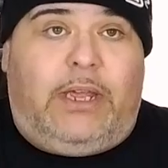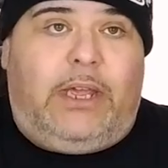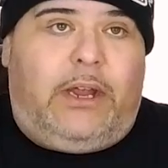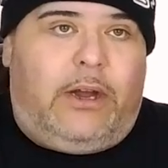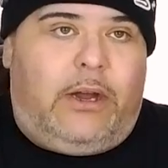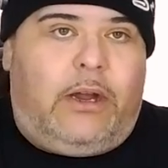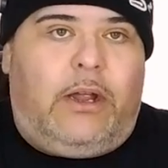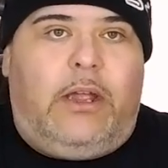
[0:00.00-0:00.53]
a
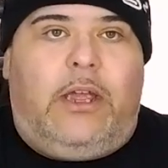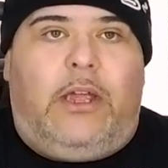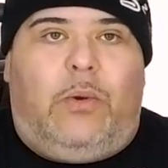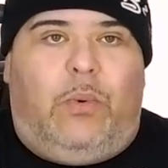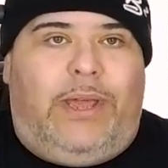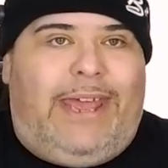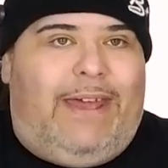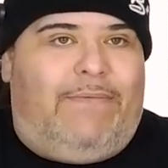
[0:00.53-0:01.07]
year.
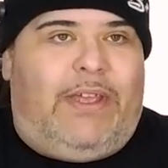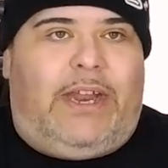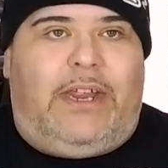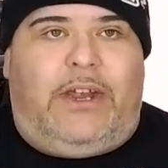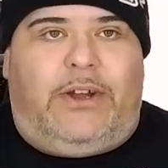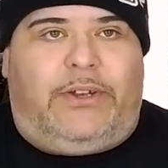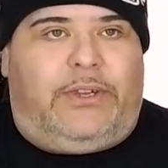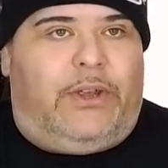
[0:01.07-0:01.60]
We have that
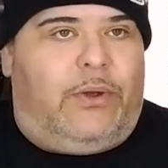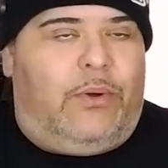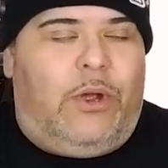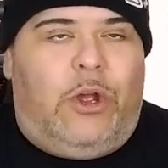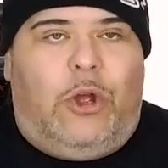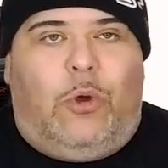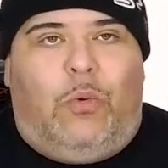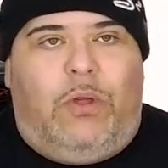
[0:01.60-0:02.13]
here. So
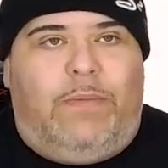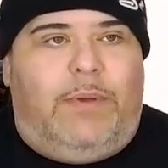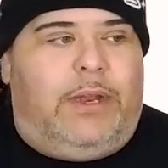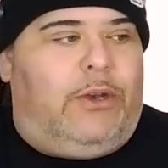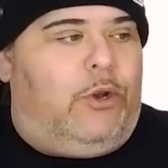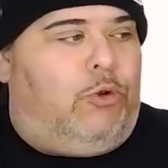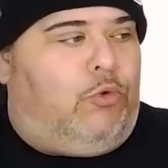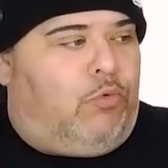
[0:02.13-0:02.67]
we've
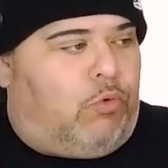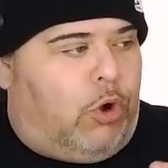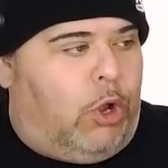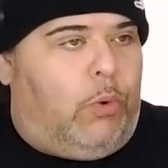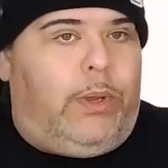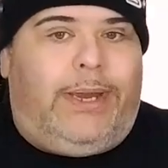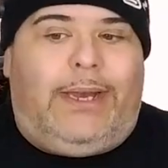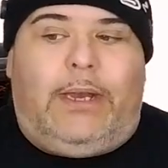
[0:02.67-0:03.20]
been
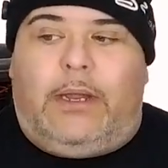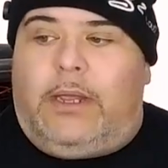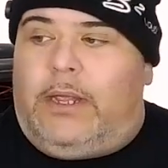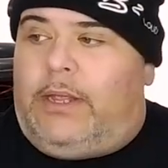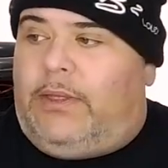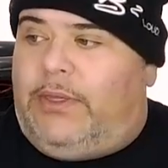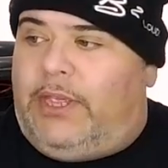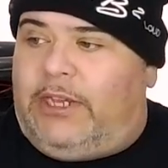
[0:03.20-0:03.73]
growing
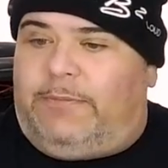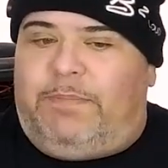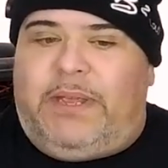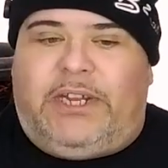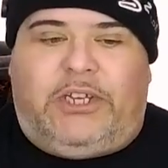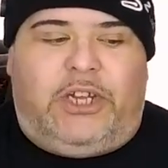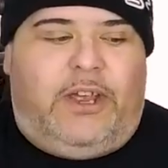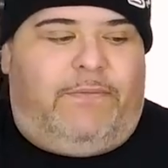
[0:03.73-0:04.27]
this
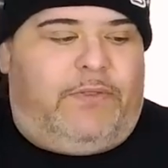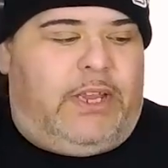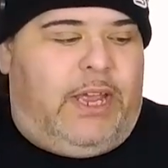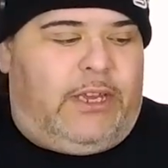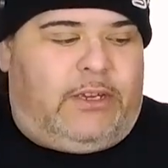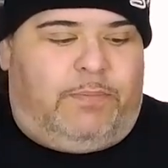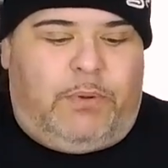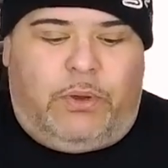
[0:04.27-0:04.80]
Big Jeff
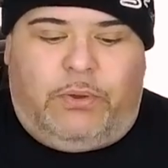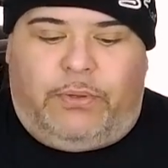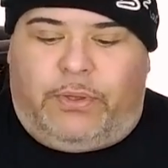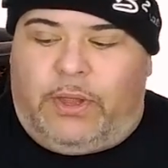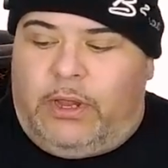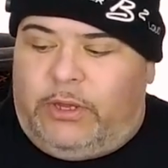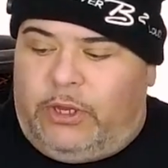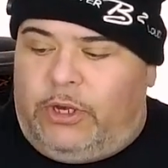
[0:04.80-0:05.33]
test
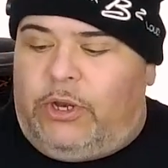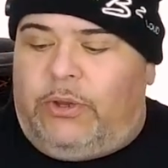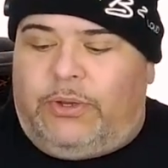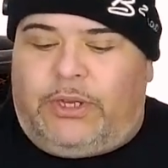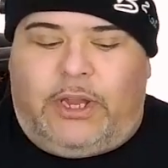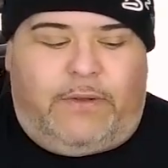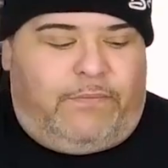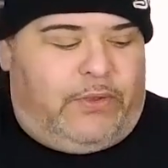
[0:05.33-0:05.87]
booth to do
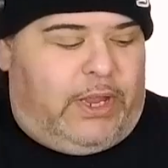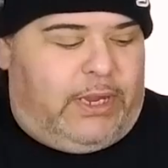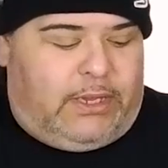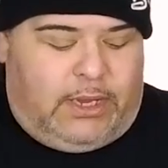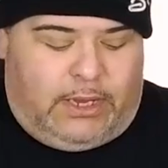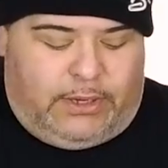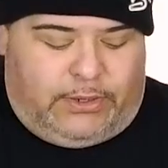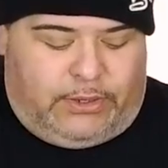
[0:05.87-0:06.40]
stuff like
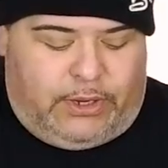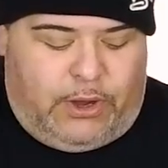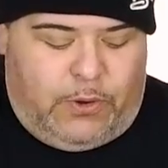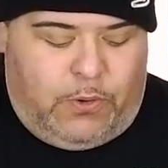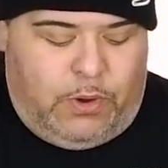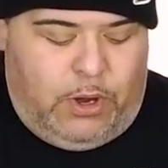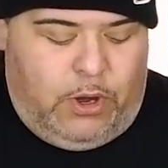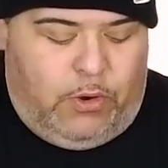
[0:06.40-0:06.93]
this.
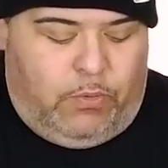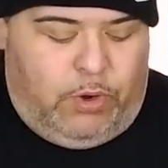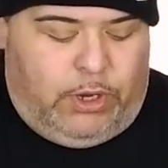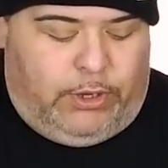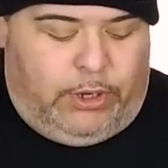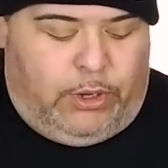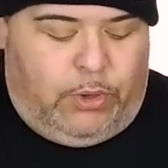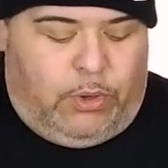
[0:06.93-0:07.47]
So
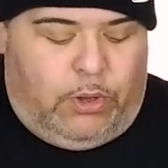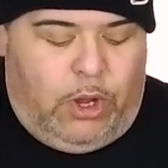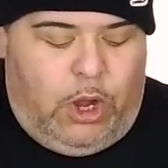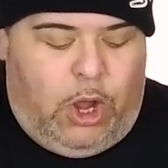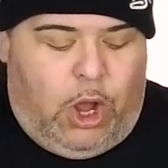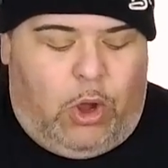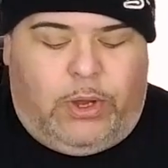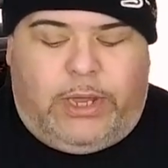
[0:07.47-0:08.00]
really cool.
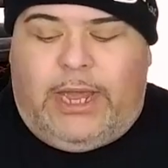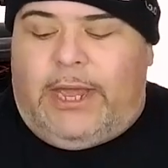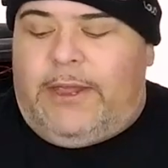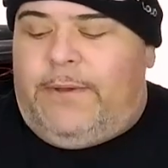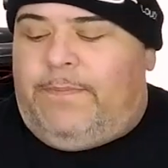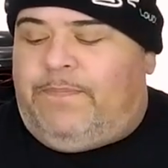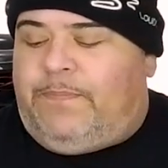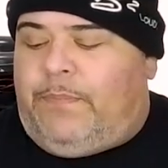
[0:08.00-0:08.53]

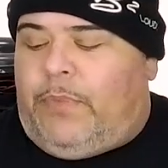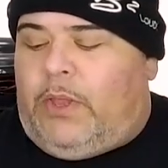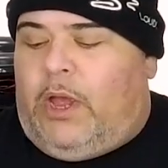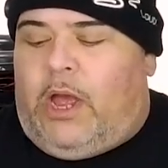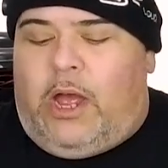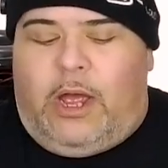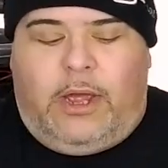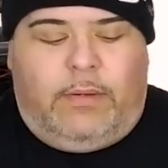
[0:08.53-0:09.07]
Okay.
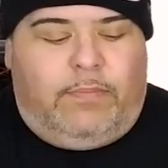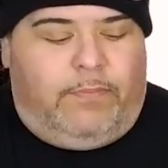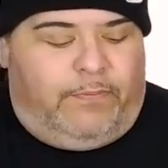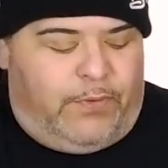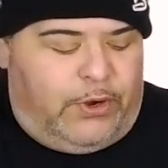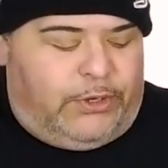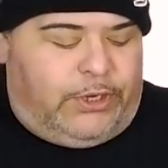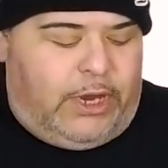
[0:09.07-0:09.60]

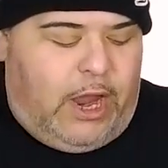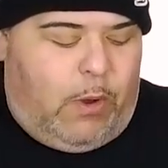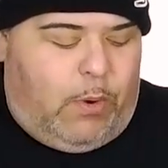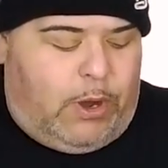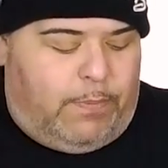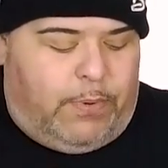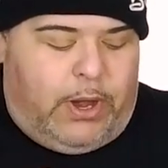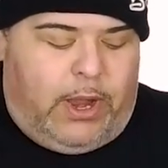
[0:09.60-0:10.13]
First thing I
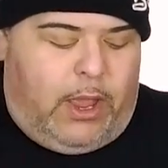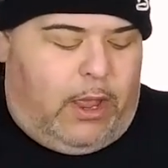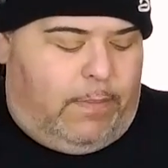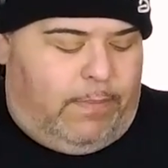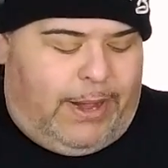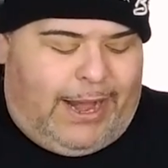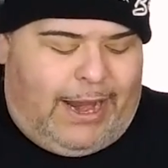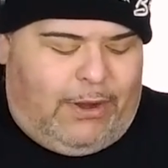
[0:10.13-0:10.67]
want to bring
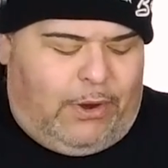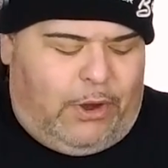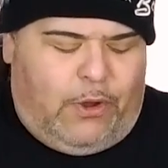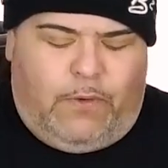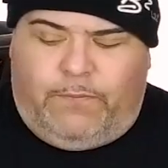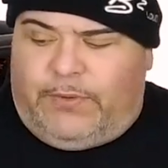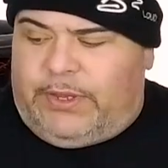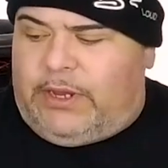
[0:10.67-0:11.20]
up, and I don't
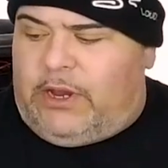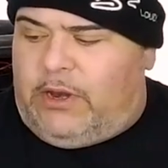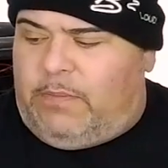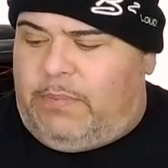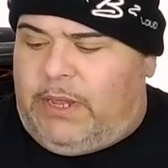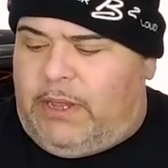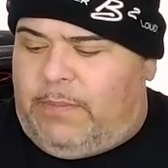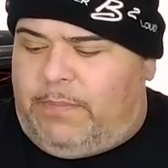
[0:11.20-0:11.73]
know if it's going to
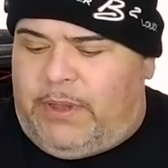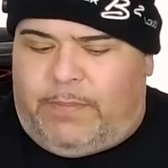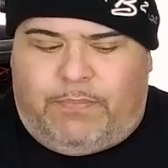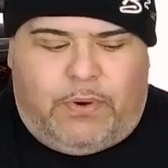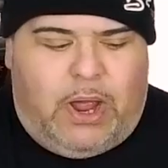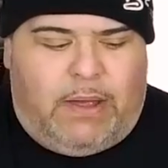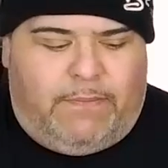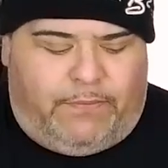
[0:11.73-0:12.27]
be a big
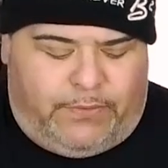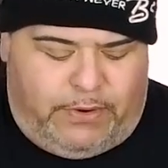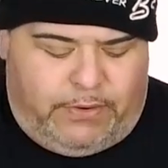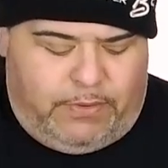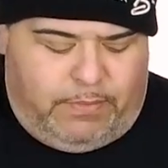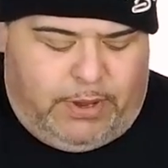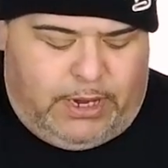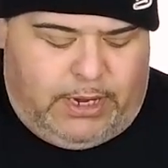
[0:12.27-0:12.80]
problem for
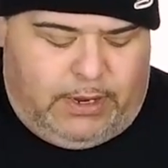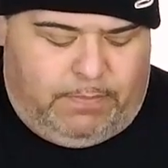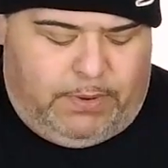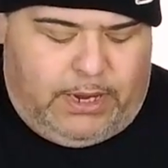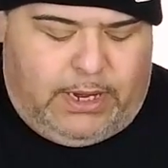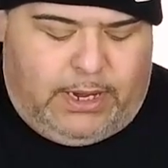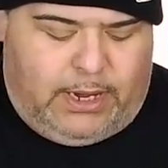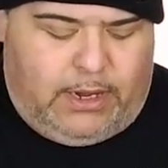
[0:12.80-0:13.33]
everybody
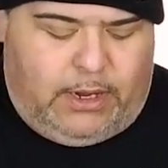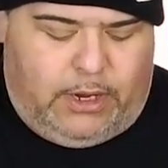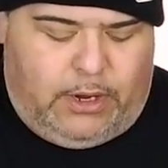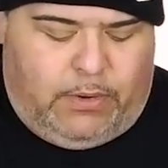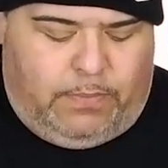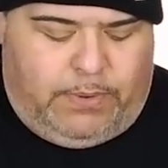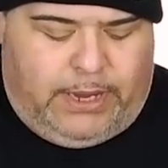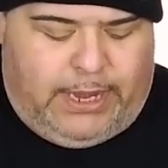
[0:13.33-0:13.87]
being,
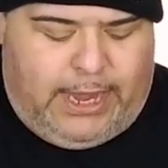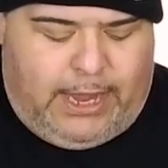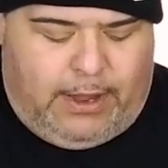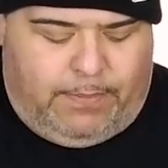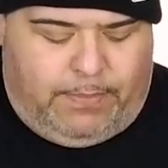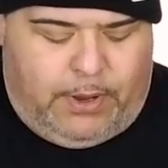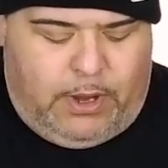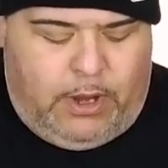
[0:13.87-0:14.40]
big
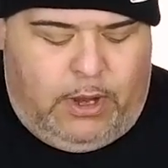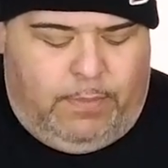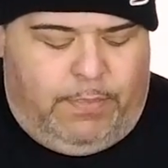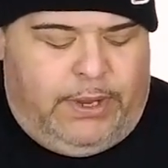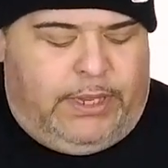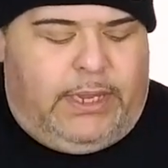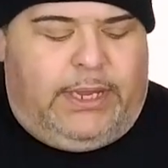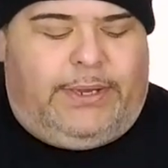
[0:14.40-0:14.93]
amp,
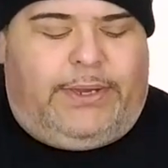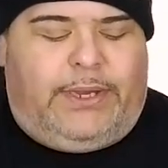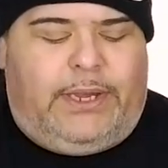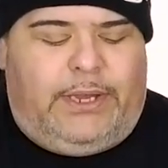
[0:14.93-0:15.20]
but this